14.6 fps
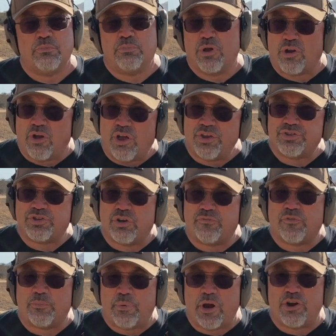but also
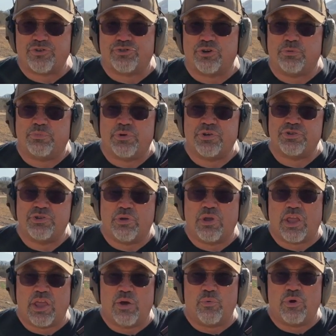for paratroopers. You could
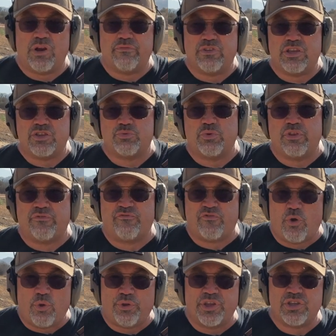get one of these with a
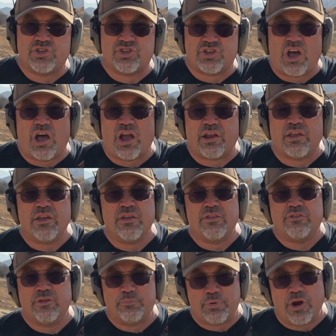folding stock
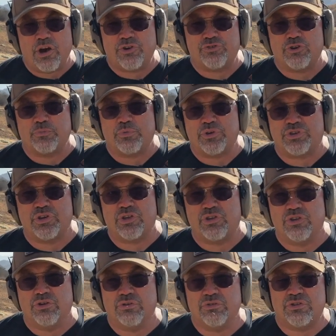that paratroopers could
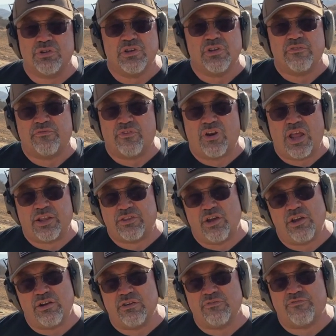use for like the
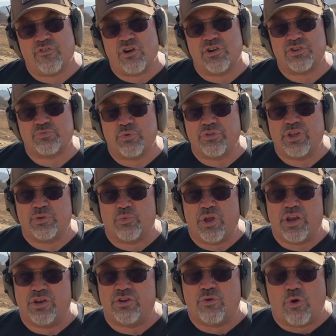101st when they
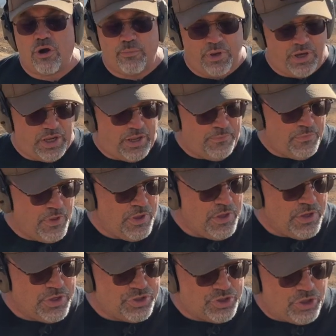went into Normandy.
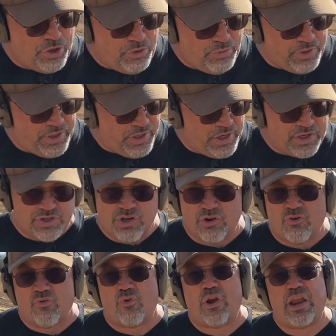So it is a
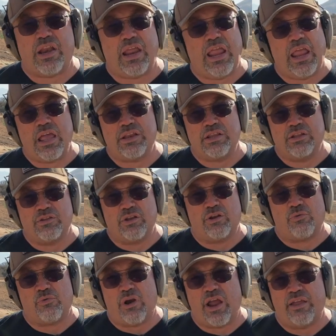great handy
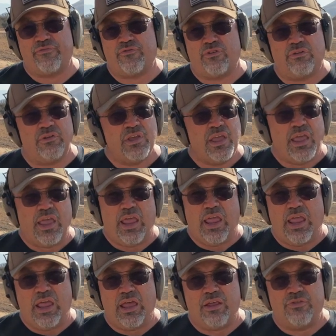little rifle.
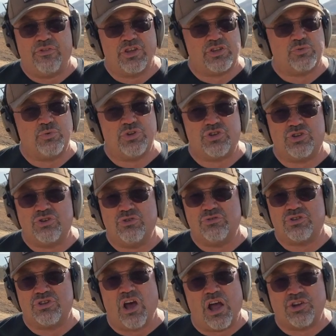And this was
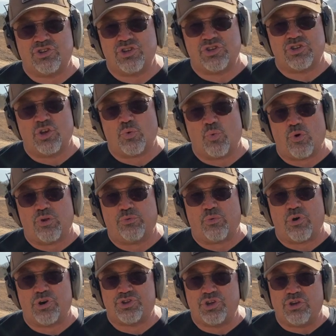used not just in World
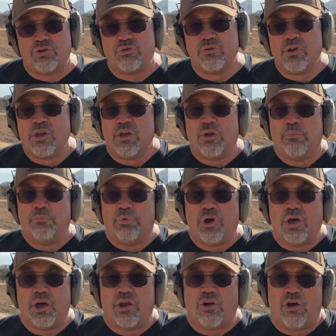War II,
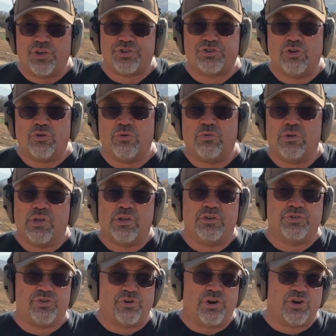but also
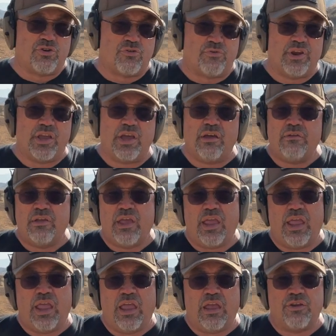during Korea
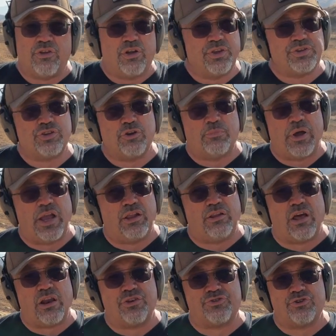and also by a
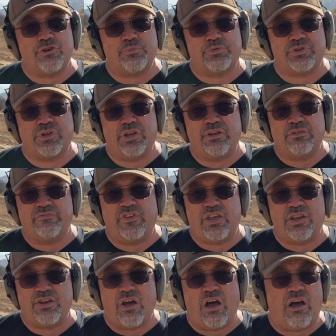lot of troops in
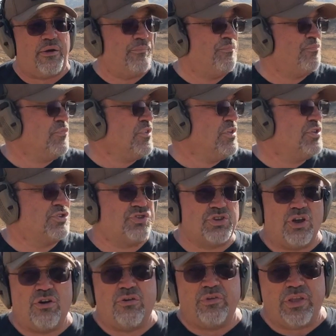Vietnam.
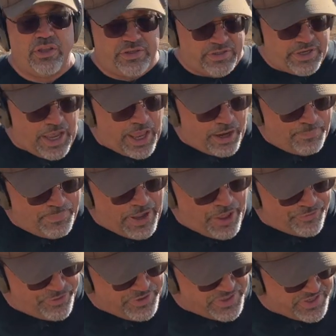So it's got about
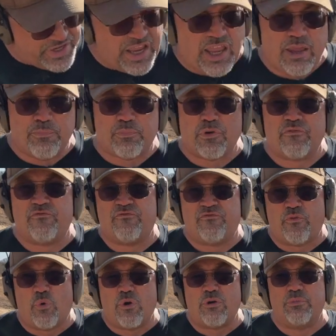the same
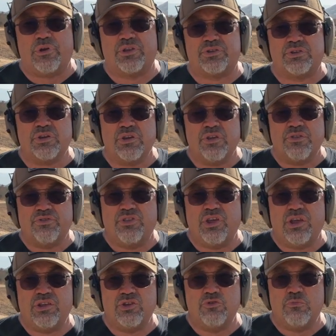performance that you